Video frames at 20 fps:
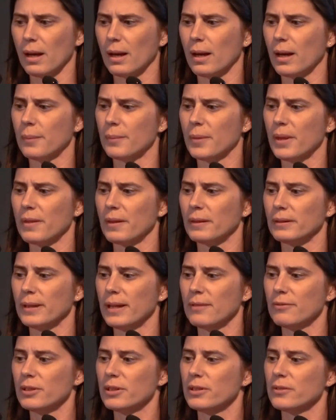Um, the
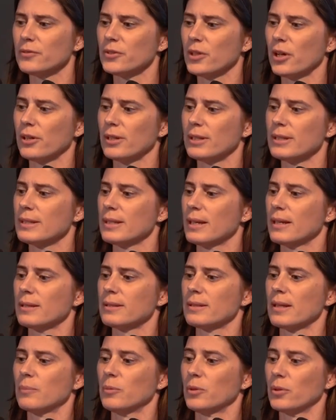level of target
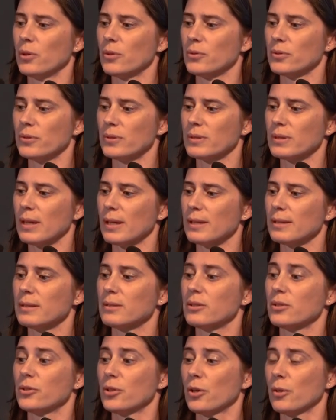cells at mucosal sites
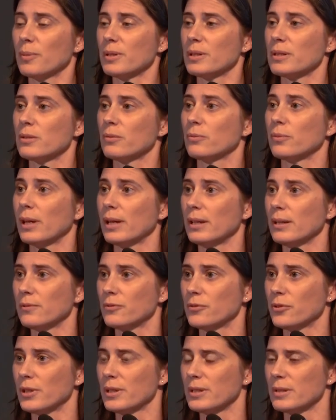determines the rate of
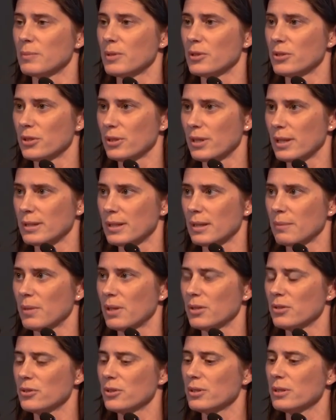transmission, as I
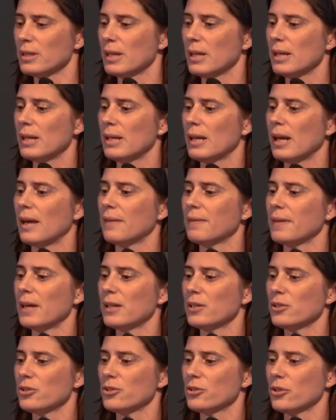mentioned, and
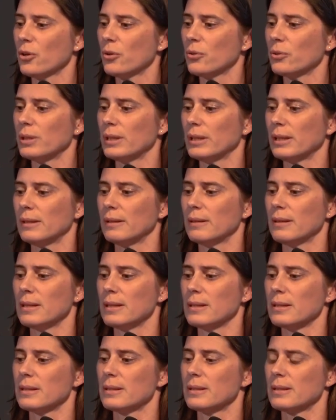that is shown in
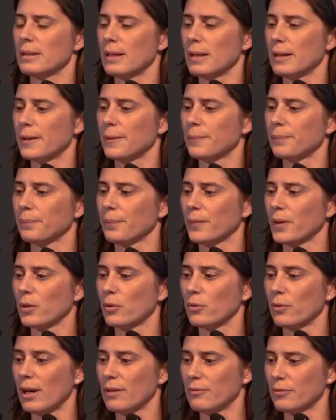this um,
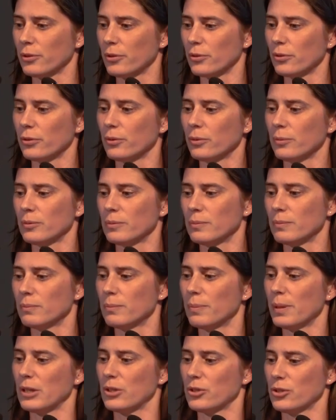graphical
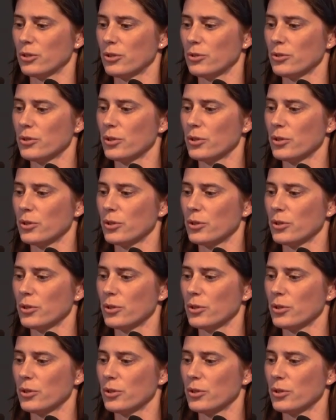picture.